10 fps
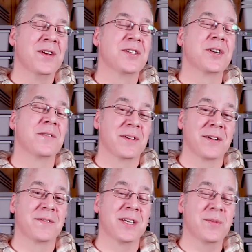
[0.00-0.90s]
So
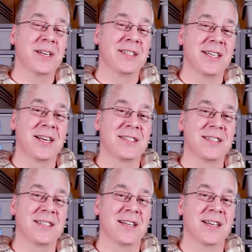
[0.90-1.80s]
if someone is
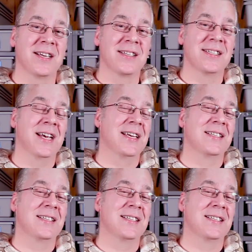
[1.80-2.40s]
actually selling, say,